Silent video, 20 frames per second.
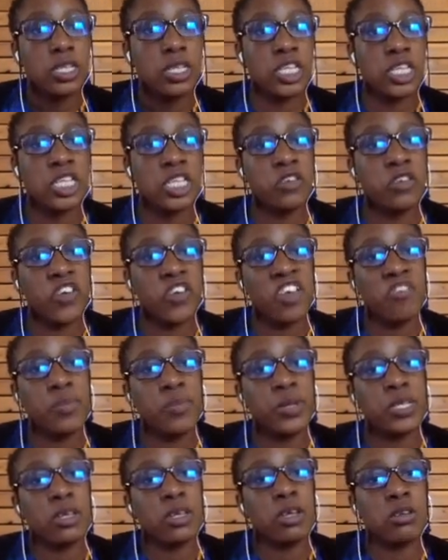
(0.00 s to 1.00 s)

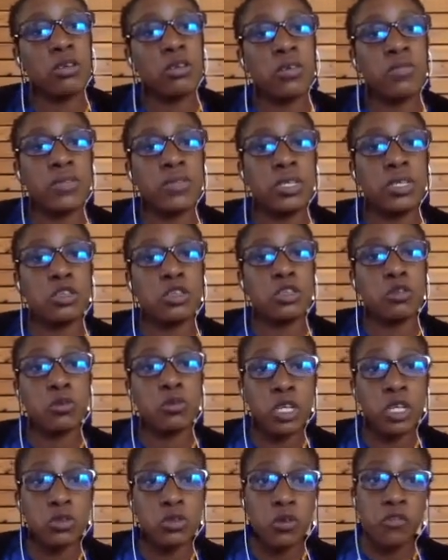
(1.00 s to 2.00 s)
65% of these
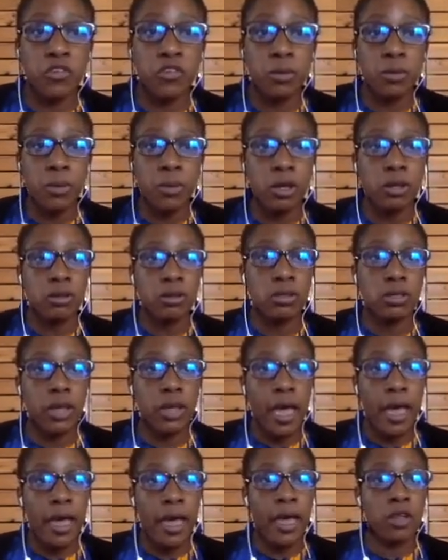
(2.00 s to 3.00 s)
students were females,
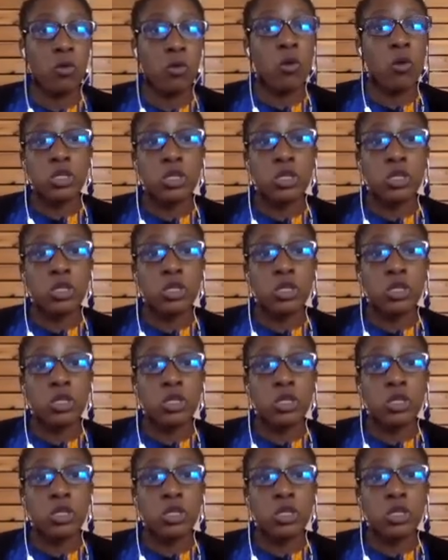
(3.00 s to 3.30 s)
and all